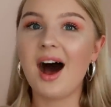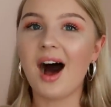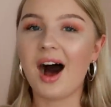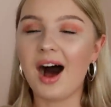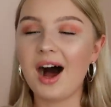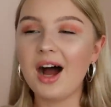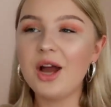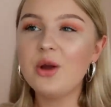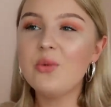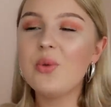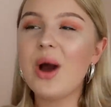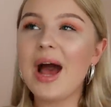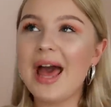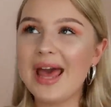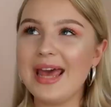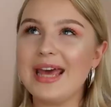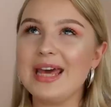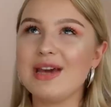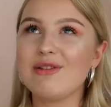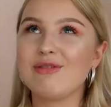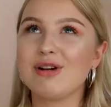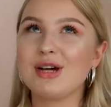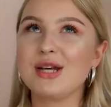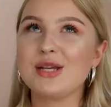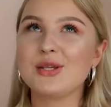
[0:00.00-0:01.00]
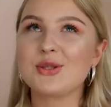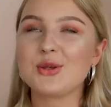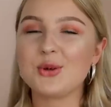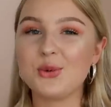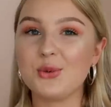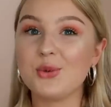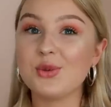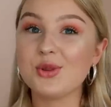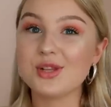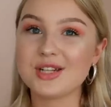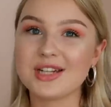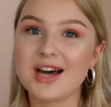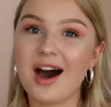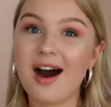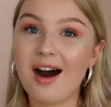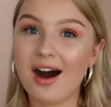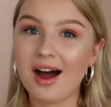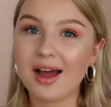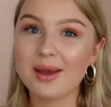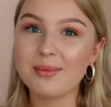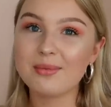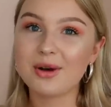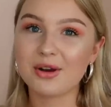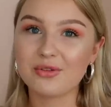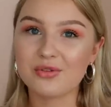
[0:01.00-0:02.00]
I wear earrings all the
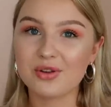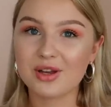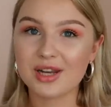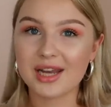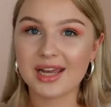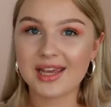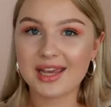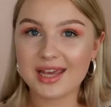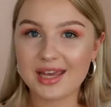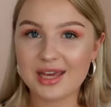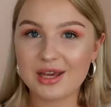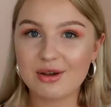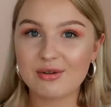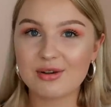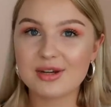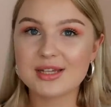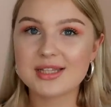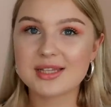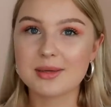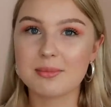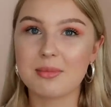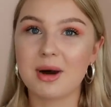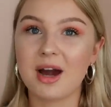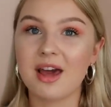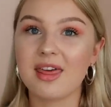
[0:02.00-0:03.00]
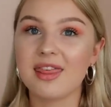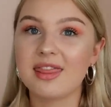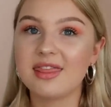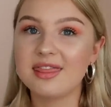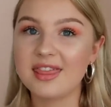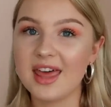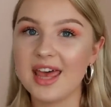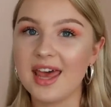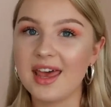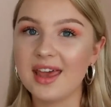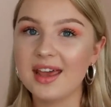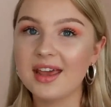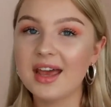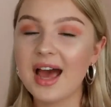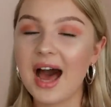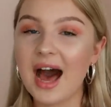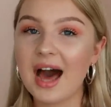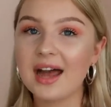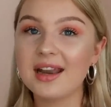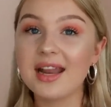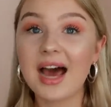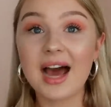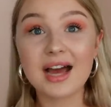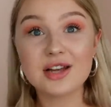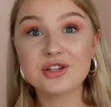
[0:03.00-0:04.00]
time. I feel like earrings are my thing.
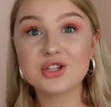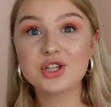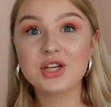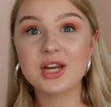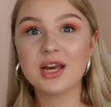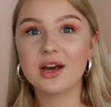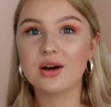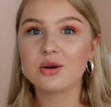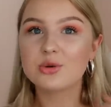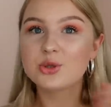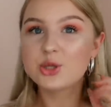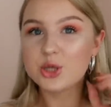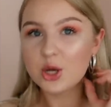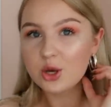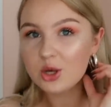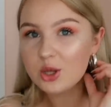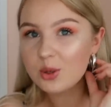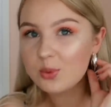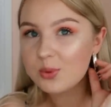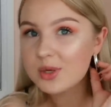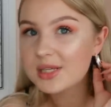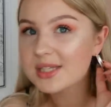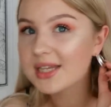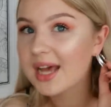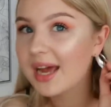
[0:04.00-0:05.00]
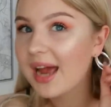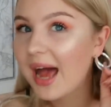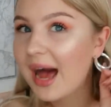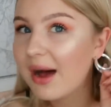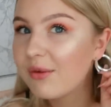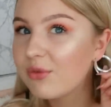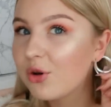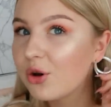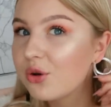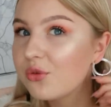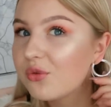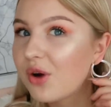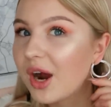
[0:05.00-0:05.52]
And actually, I'll show you the ones I have on